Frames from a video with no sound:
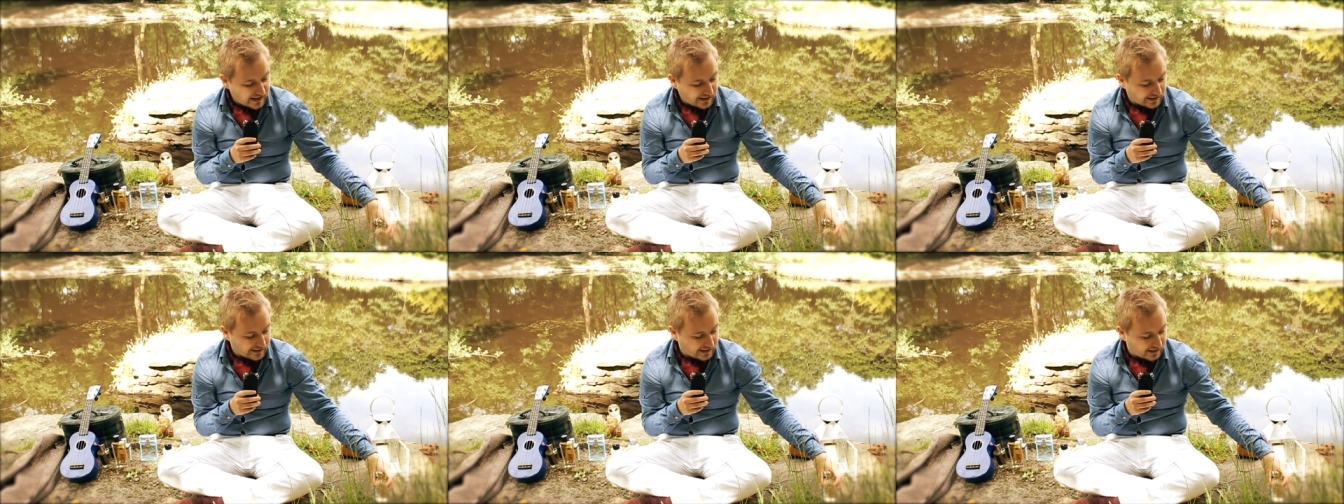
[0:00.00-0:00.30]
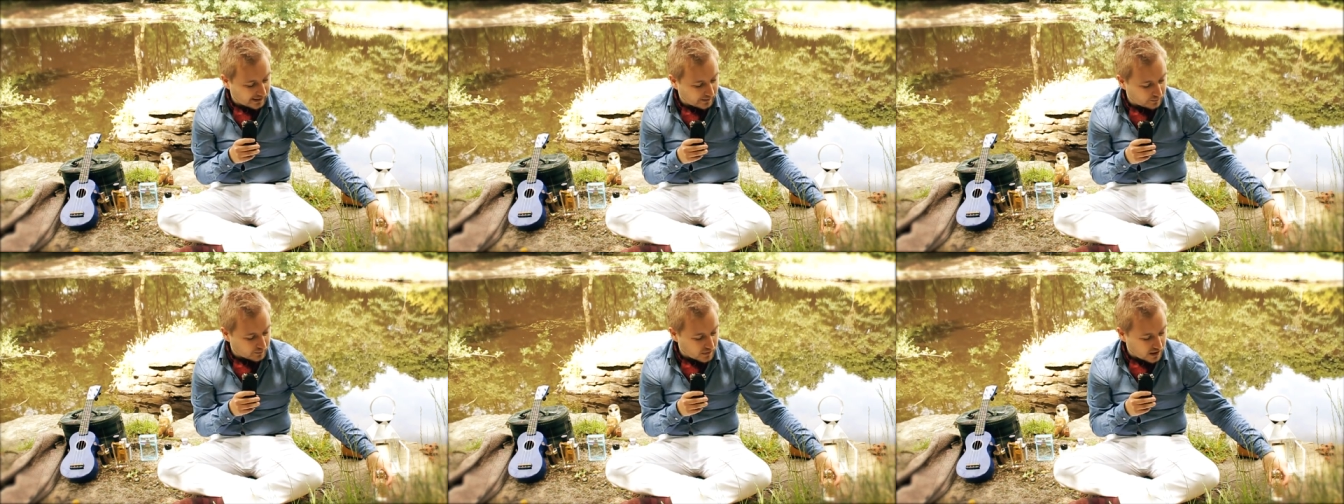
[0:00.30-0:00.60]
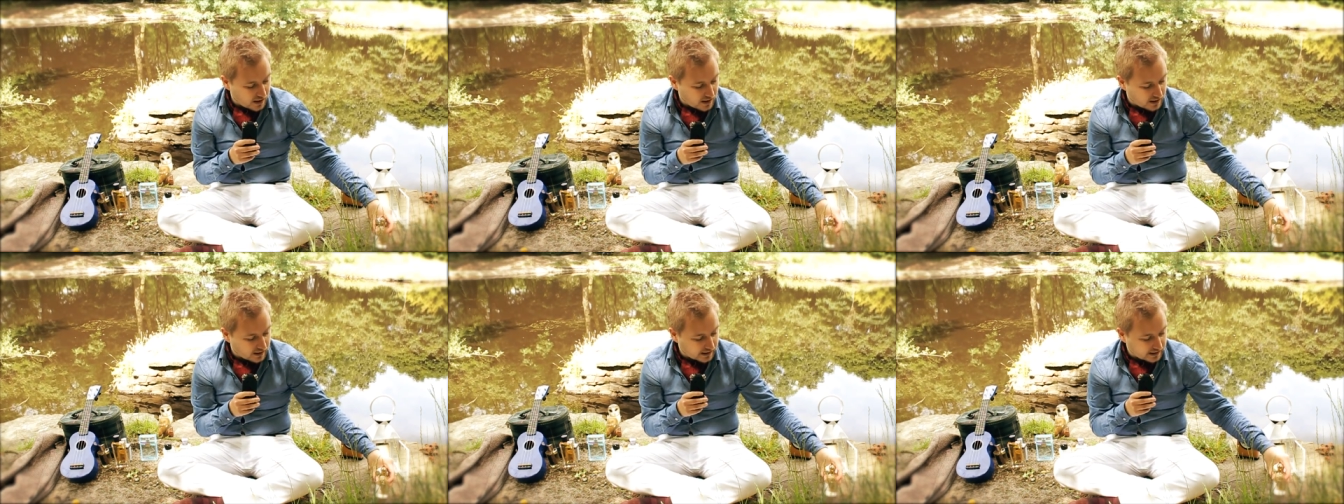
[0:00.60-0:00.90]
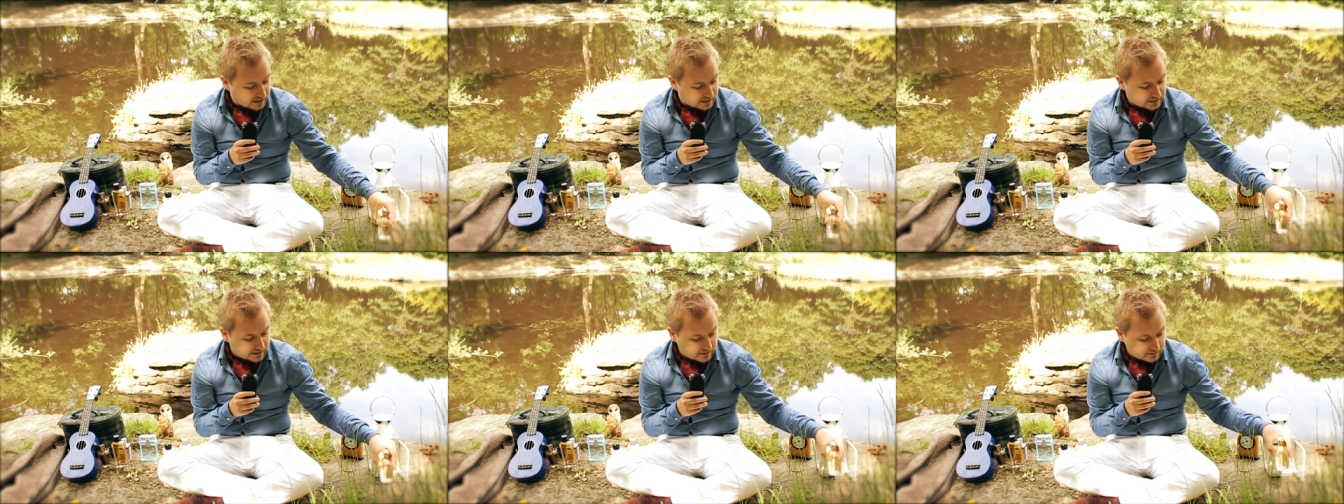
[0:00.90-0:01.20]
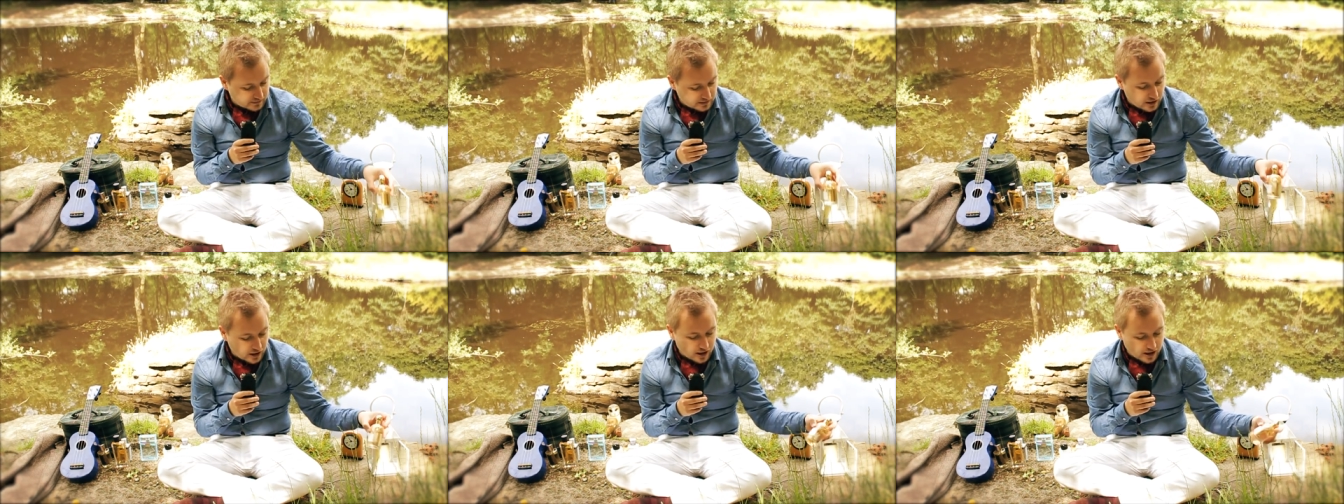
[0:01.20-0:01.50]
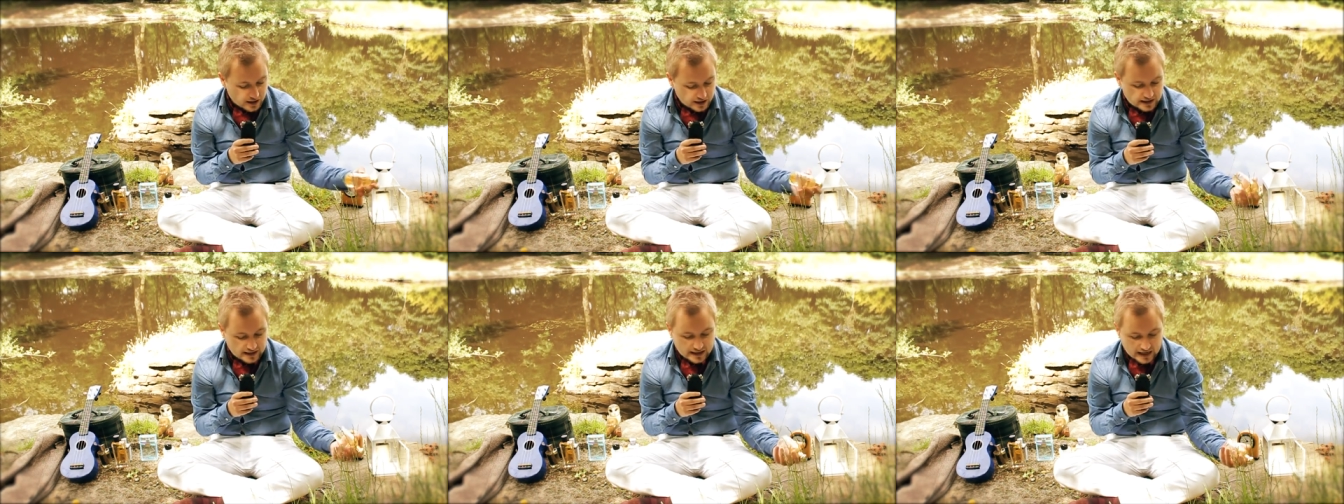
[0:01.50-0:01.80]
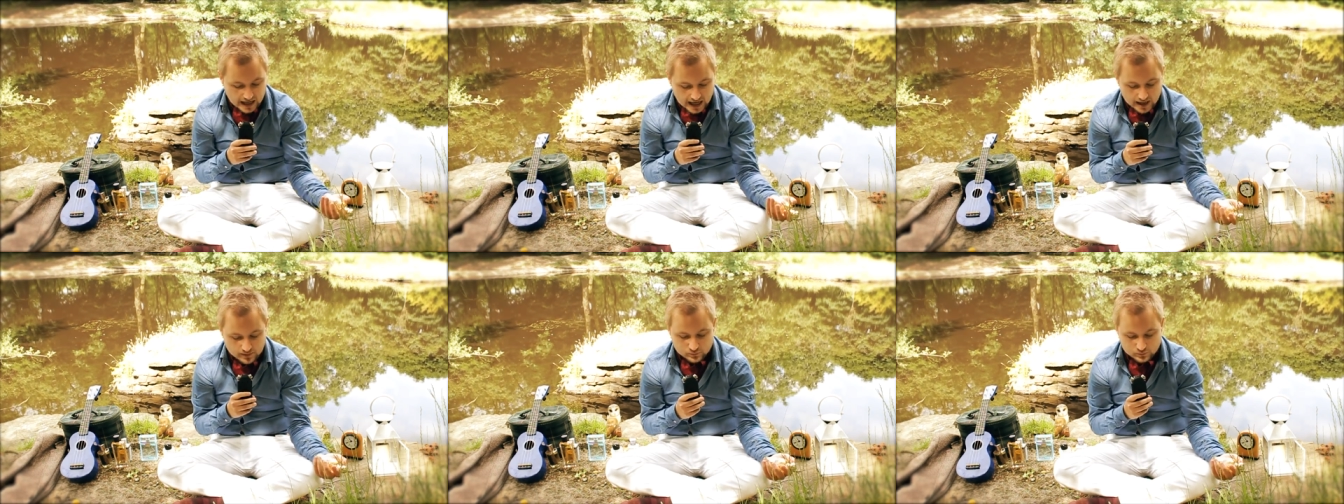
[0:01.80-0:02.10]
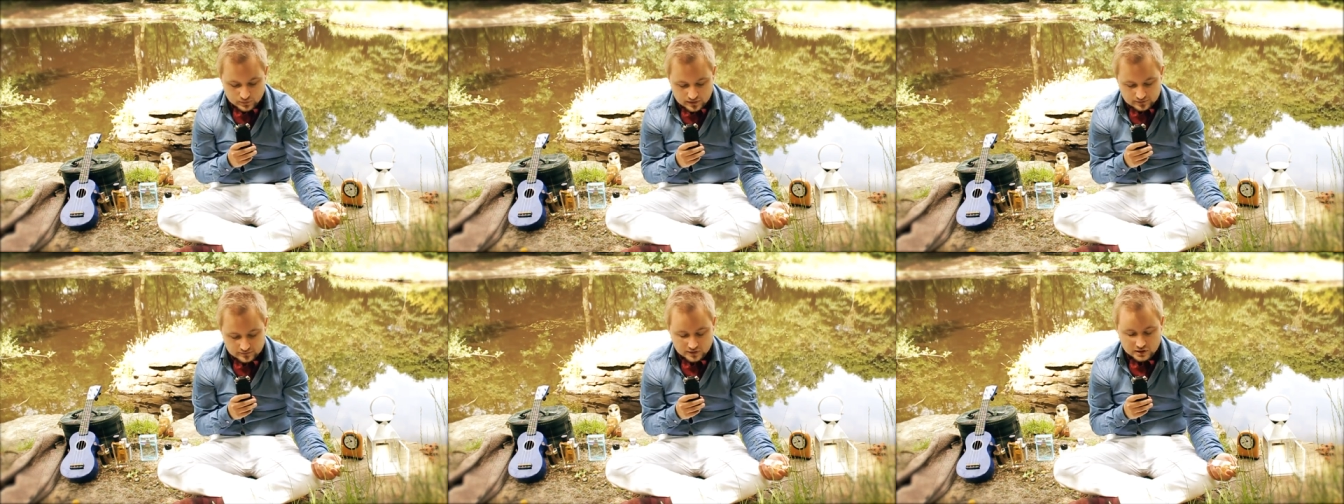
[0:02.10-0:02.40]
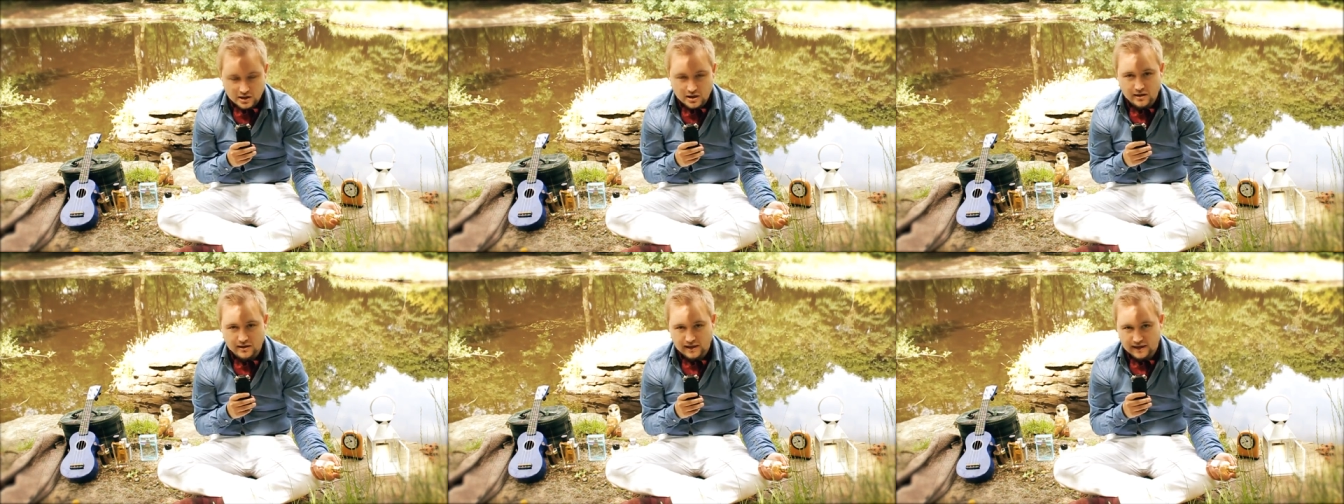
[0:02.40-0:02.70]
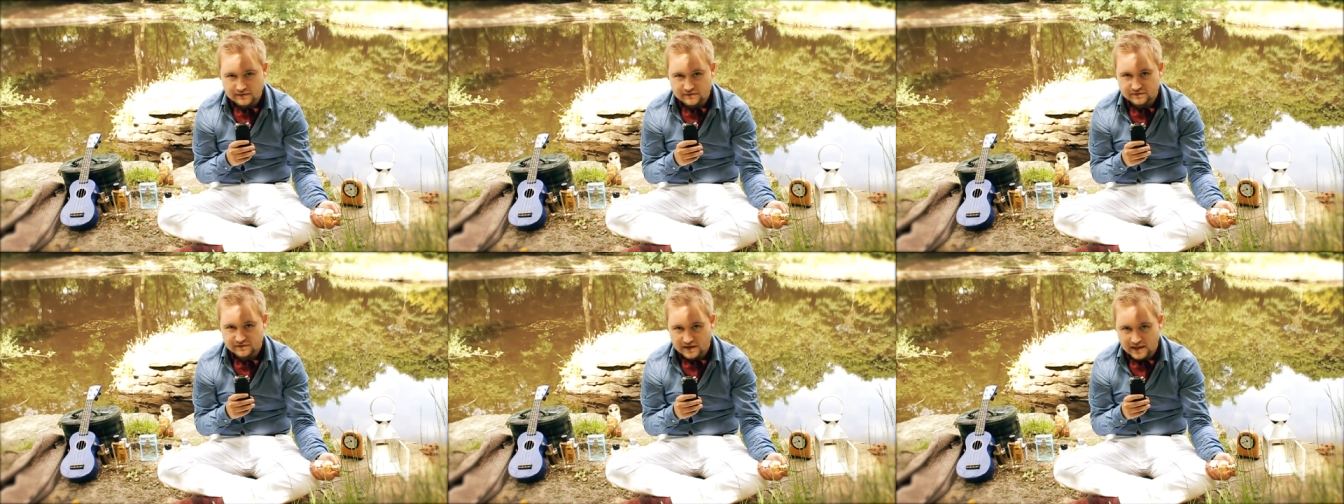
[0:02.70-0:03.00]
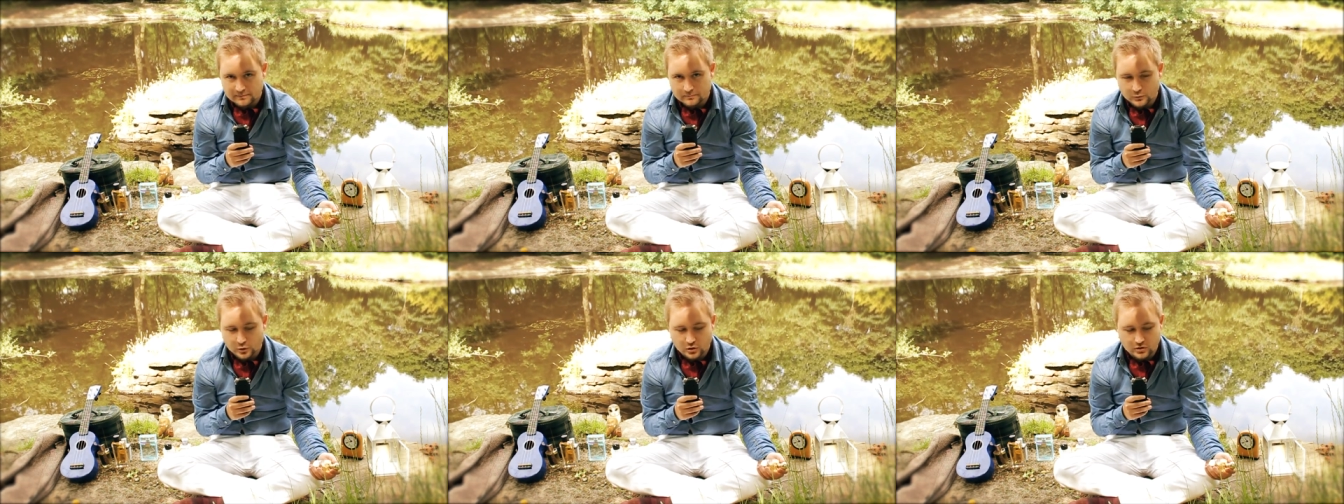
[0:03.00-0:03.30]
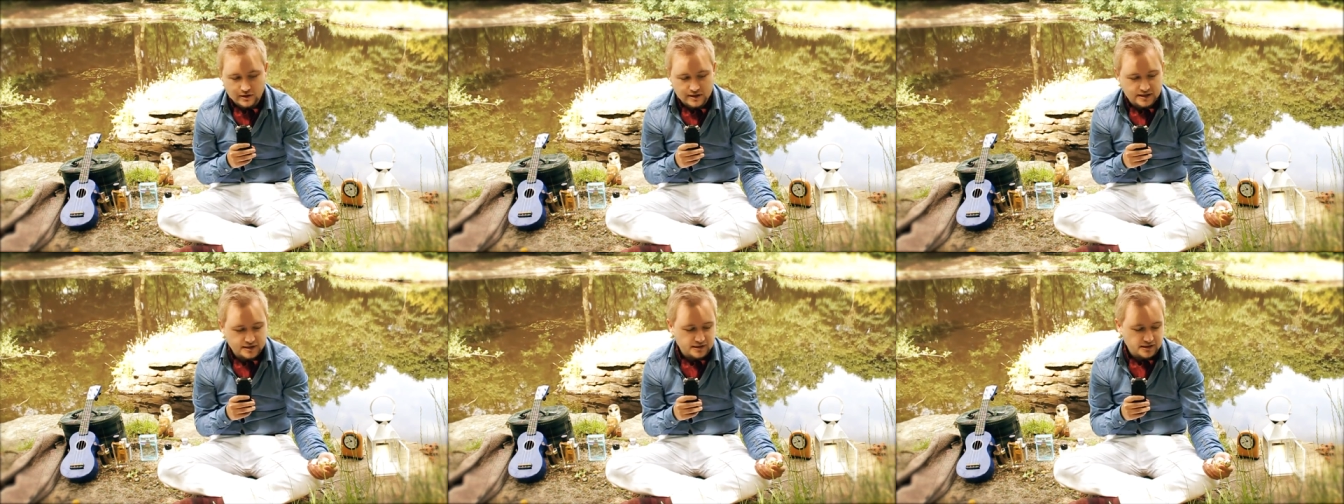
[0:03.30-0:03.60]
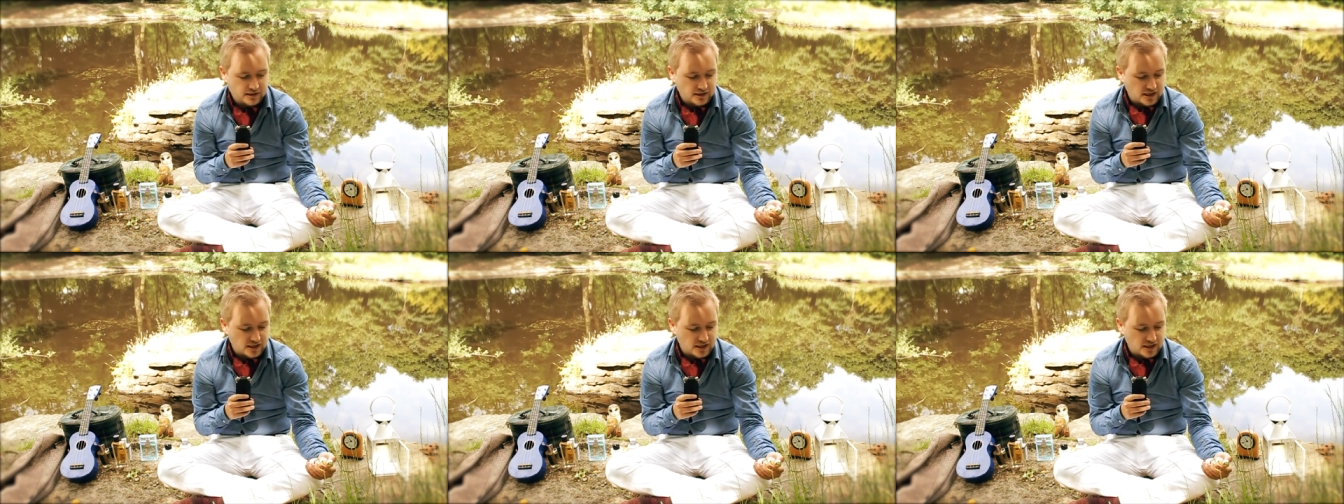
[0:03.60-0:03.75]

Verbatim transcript: Um, I I am a bit of a Guerlain fanboy.